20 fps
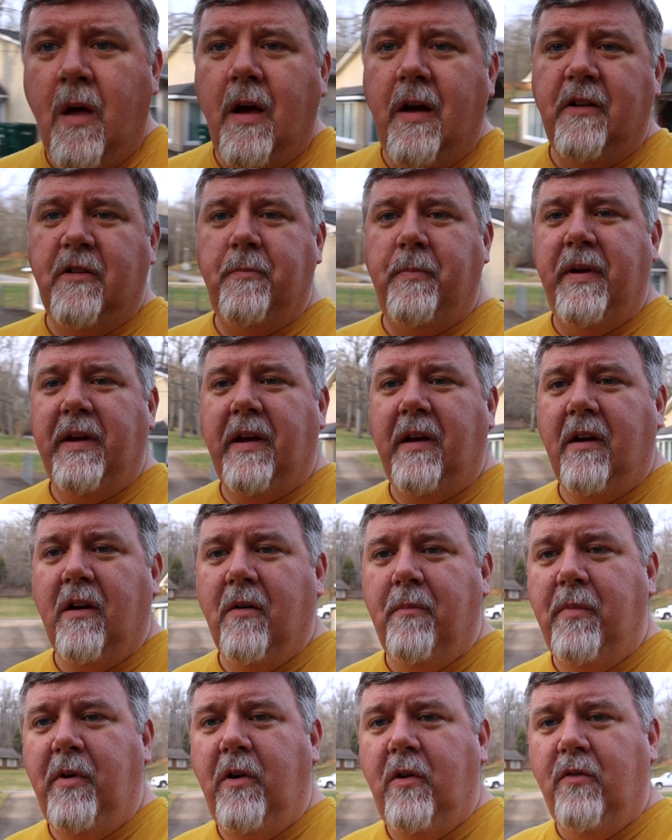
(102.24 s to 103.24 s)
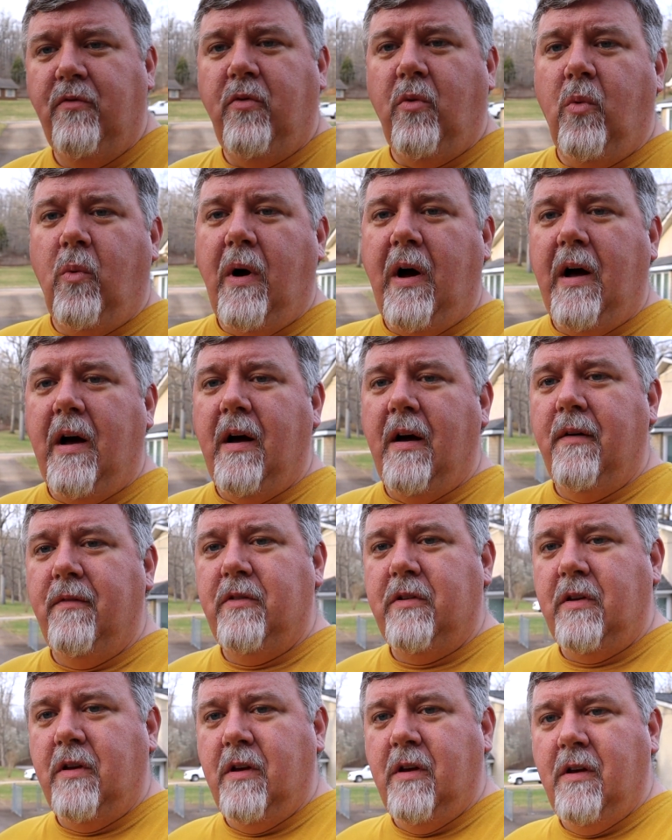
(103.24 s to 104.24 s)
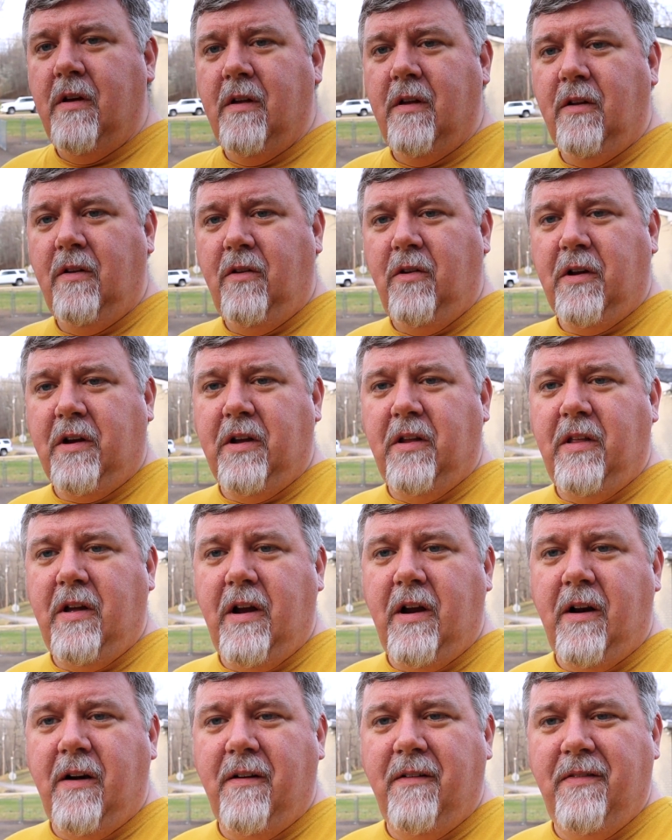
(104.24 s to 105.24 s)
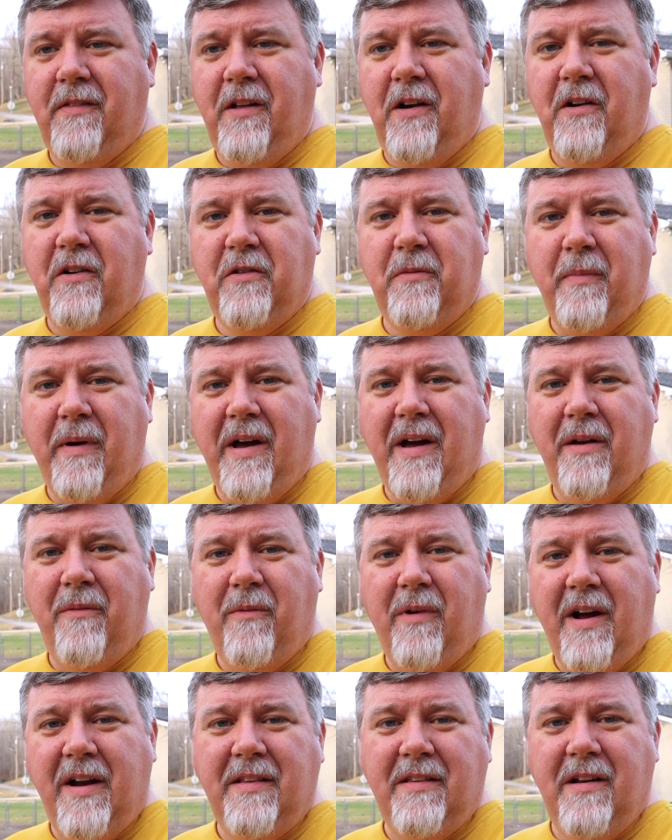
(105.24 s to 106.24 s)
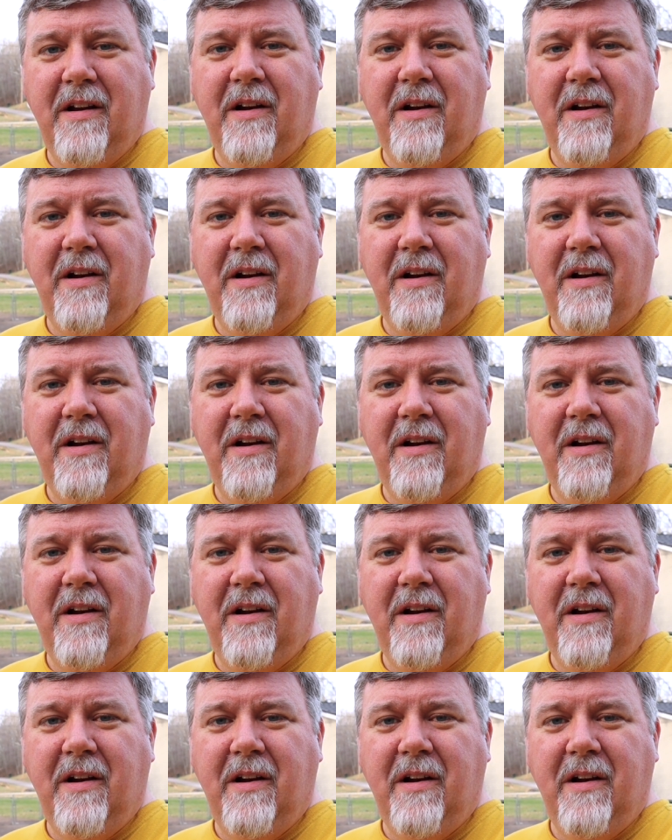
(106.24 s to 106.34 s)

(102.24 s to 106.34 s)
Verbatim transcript: And speaking of beautiful wives, look at there. There's mine right